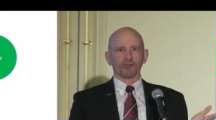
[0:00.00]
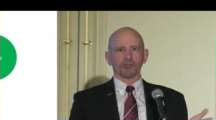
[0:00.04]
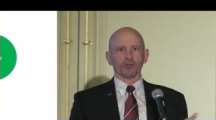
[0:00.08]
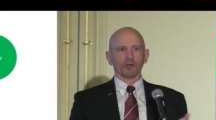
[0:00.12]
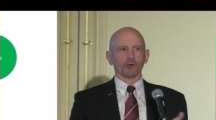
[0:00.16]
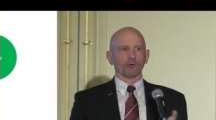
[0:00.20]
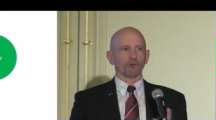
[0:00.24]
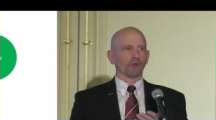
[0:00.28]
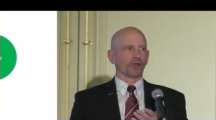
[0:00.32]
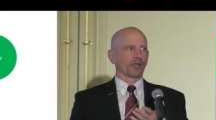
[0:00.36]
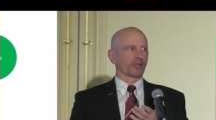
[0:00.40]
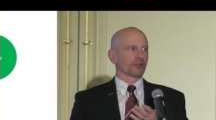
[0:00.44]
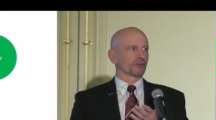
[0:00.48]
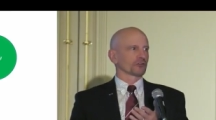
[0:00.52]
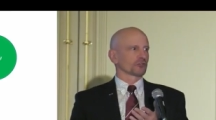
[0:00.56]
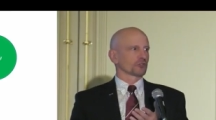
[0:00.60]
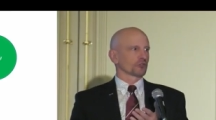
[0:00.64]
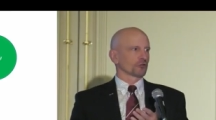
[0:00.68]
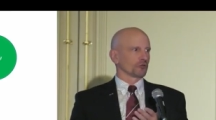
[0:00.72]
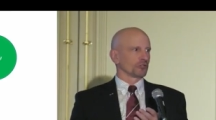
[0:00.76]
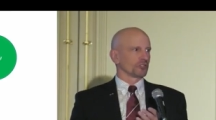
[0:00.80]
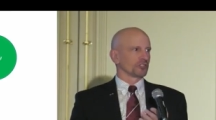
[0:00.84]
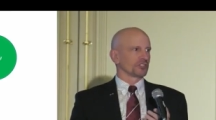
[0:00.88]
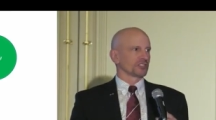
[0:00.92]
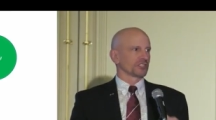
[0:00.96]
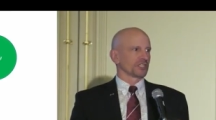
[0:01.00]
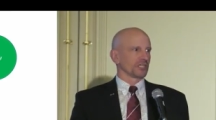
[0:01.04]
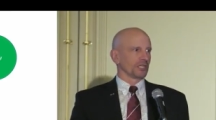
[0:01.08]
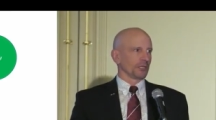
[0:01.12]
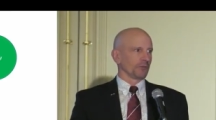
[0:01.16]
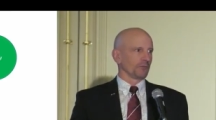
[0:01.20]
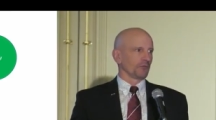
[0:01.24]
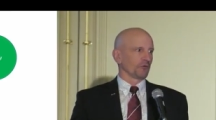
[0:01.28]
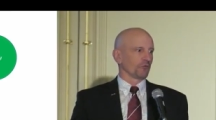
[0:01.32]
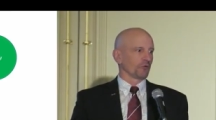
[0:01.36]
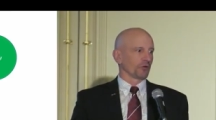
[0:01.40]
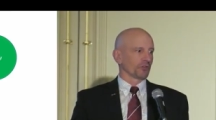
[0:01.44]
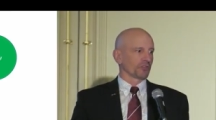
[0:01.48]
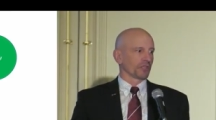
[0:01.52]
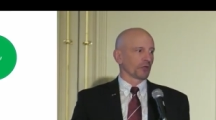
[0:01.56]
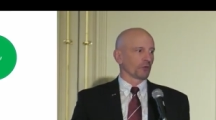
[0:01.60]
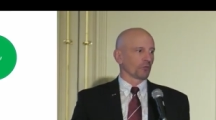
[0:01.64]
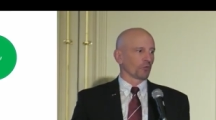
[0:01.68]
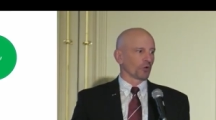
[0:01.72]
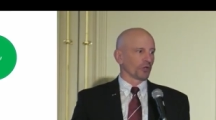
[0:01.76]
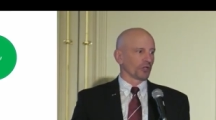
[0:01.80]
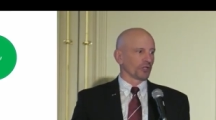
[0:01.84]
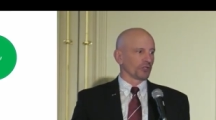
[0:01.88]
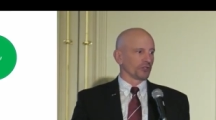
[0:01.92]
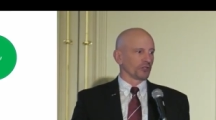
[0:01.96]
in their regulatory scheme of what they
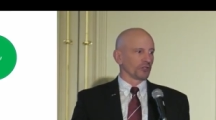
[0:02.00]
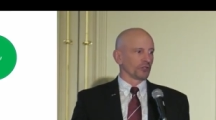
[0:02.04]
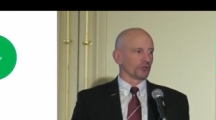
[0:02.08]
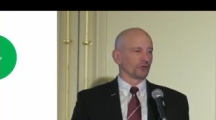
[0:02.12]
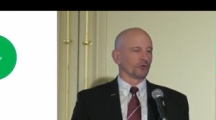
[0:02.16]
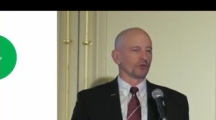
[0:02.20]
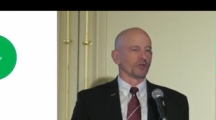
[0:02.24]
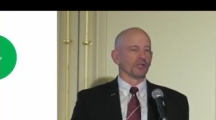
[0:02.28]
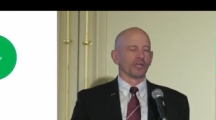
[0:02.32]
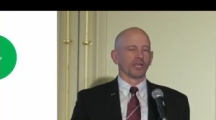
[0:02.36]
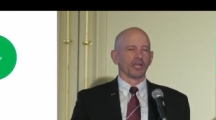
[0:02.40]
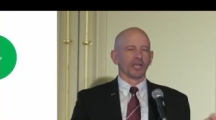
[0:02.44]
want to do,